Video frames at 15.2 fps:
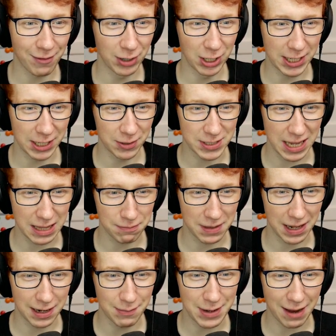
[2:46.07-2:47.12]
a look at your death.
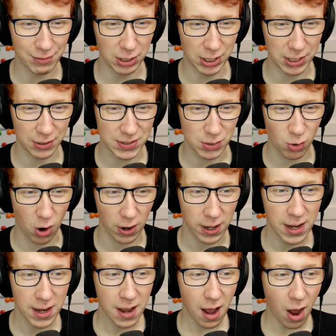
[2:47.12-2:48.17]
Uh, let me have a look at your squad.
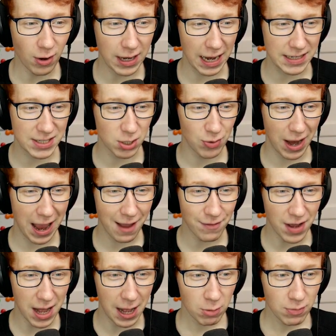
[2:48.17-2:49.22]
Okay, so we have
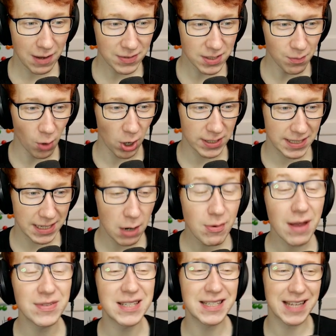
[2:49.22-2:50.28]
uh, we have some ones here.
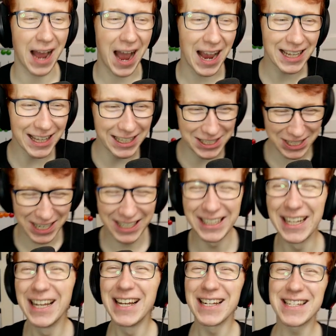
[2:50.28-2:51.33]
We have Skylar,
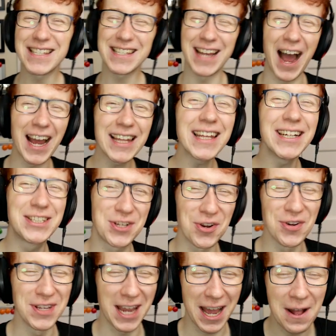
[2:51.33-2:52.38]
Skylar
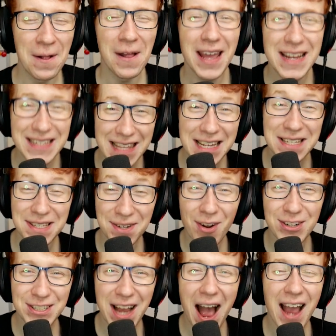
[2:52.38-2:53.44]
Jr. Is this
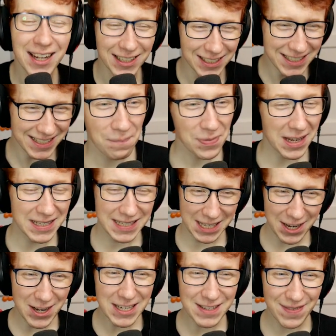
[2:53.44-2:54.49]
your child?
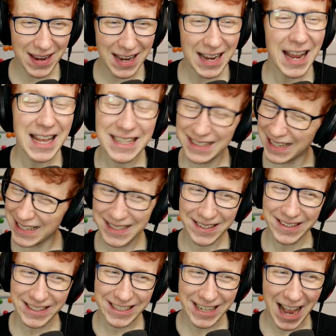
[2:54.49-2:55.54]
Excuse me, is this
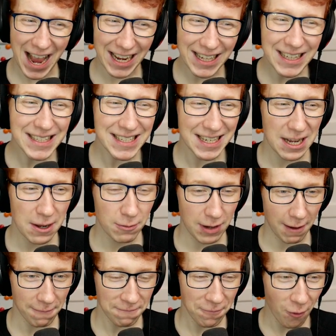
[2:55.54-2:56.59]
your child? We
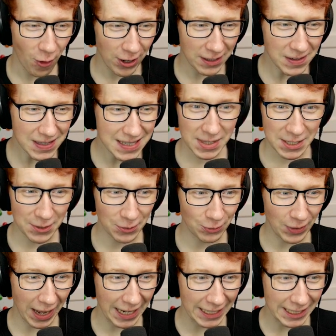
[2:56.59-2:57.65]
have foils,
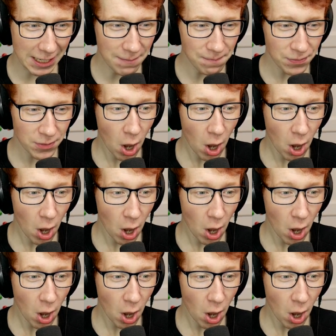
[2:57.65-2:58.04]
uranium,